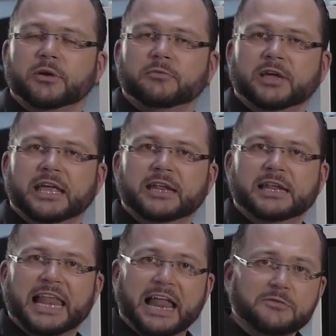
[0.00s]
And now,
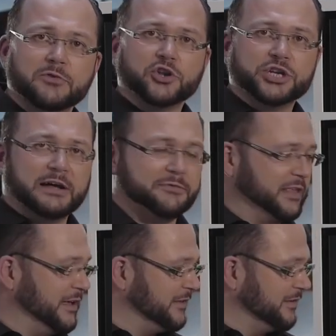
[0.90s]
for example, if we
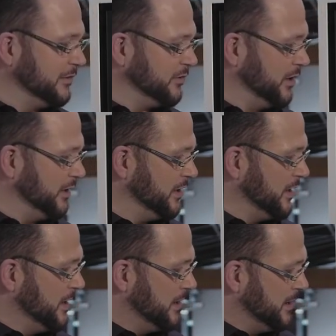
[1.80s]
take farming,
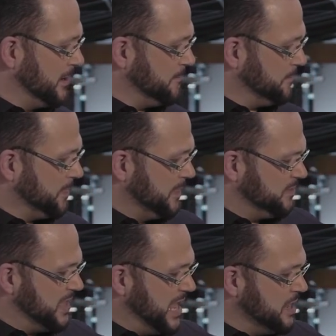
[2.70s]
in this area, of
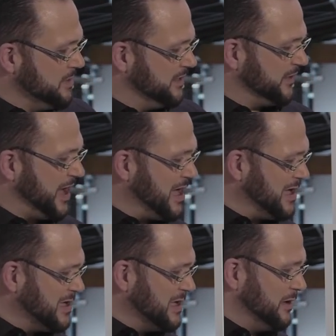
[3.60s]
course, it's
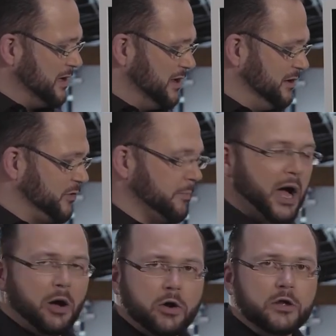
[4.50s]
essential to protect
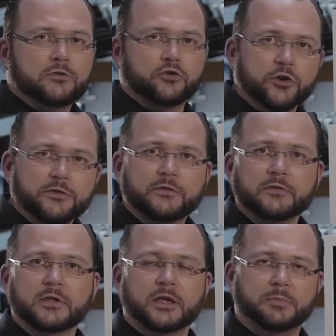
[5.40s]
consumers.
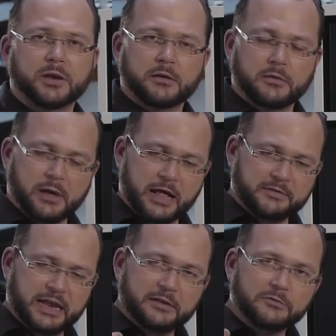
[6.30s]
As a
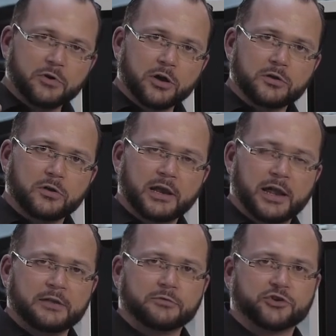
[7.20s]
farmer, as a
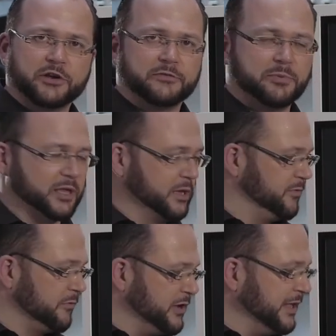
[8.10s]
farming business,
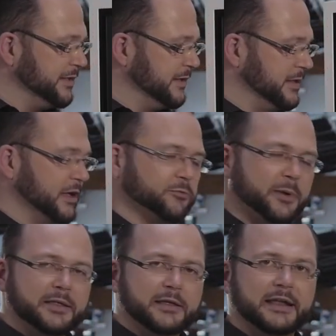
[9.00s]
I'm responsible
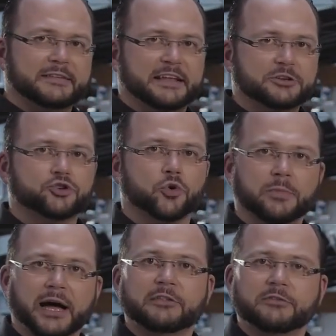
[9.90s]
for providing, in
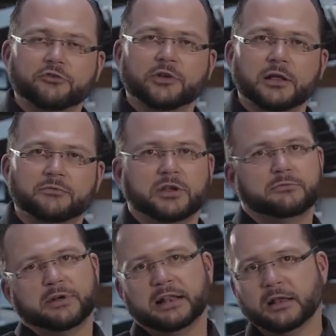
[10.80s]
the case of a power
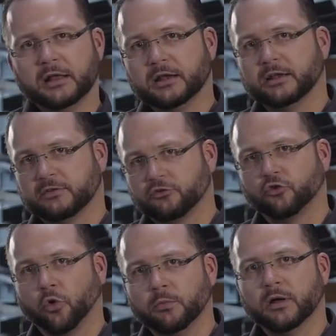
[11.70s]
failure, to
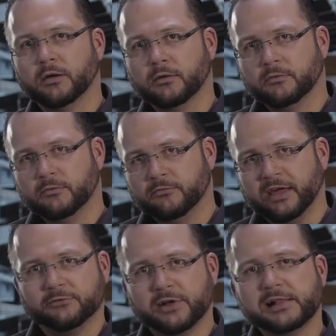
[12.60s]
protect the animals that
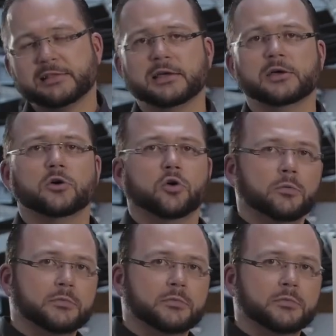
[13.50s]
are kept there.